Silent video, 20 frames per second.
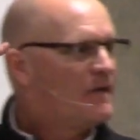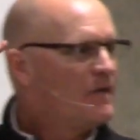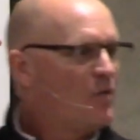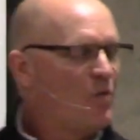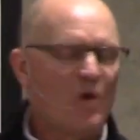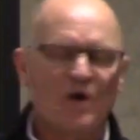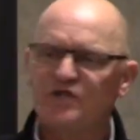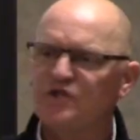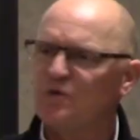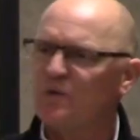
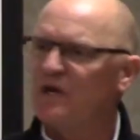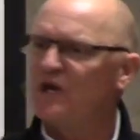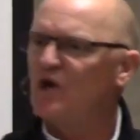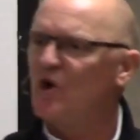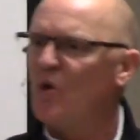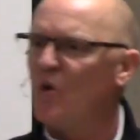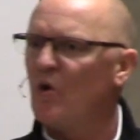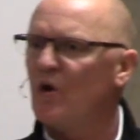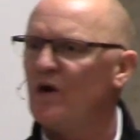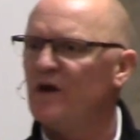What's
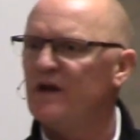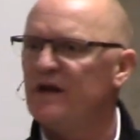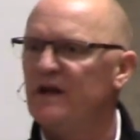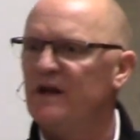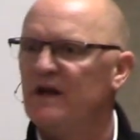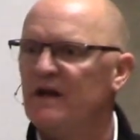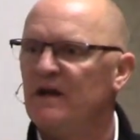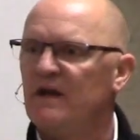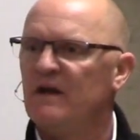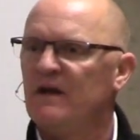
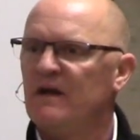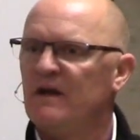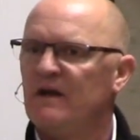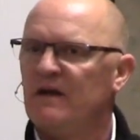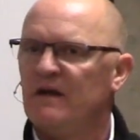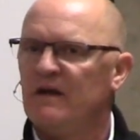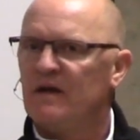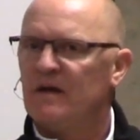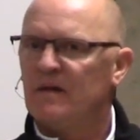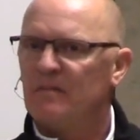recorded
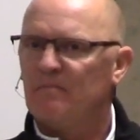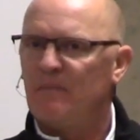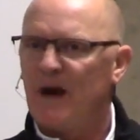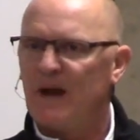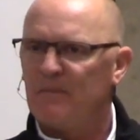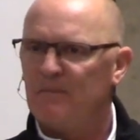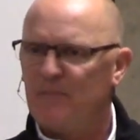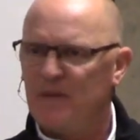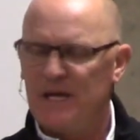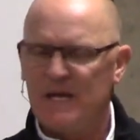
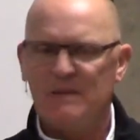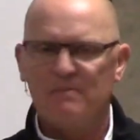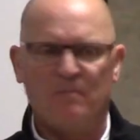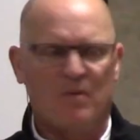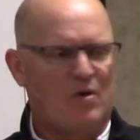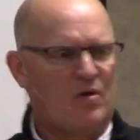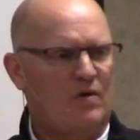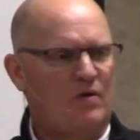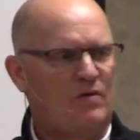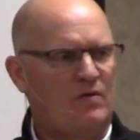by
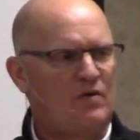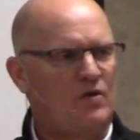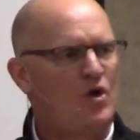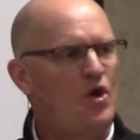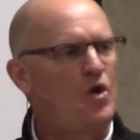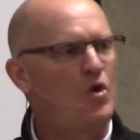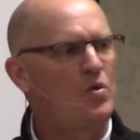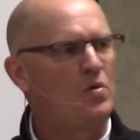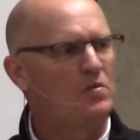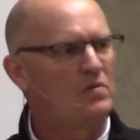people
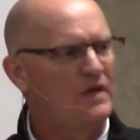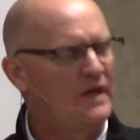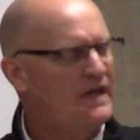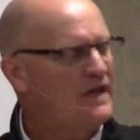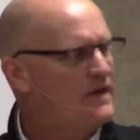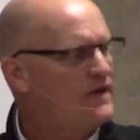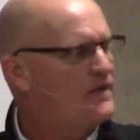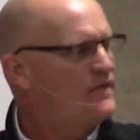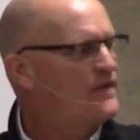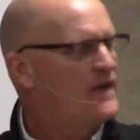who
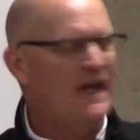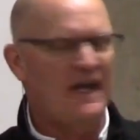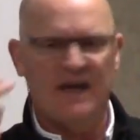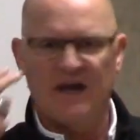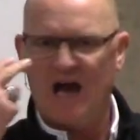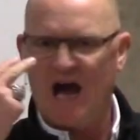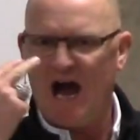lived and